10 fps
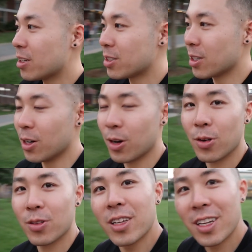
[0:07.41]

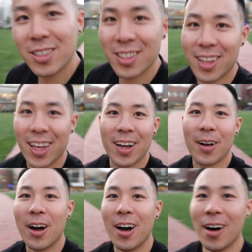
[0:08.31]
So here's the thing.
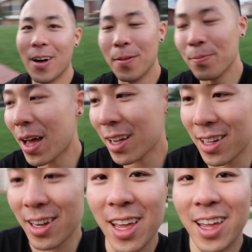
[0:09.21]
Back
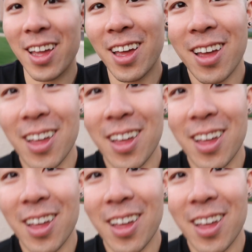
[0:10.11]
in the day,